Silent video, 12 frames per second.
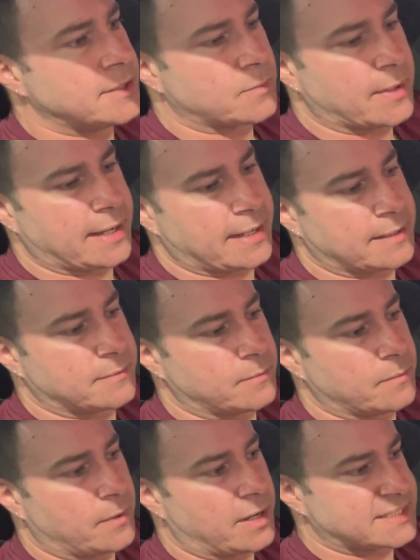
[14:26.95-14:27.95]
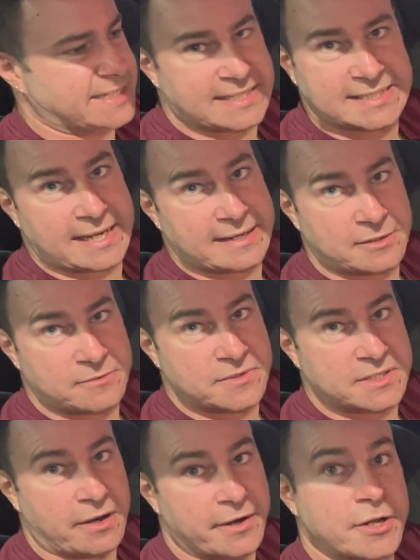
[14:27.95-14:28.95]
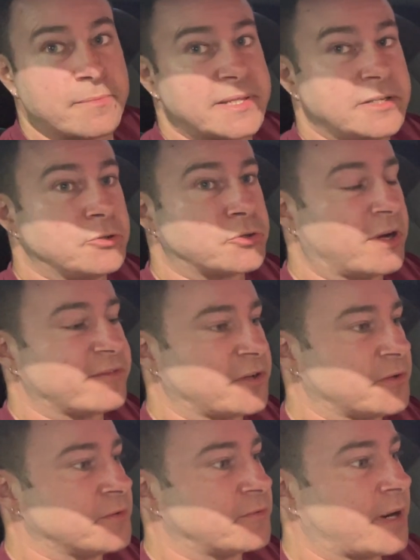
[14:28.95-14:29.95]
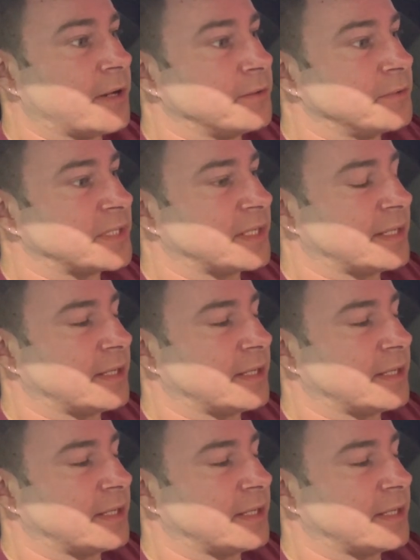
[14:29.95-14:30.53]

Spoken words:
where I steady stated it on the dyno, but then you drive it on the road,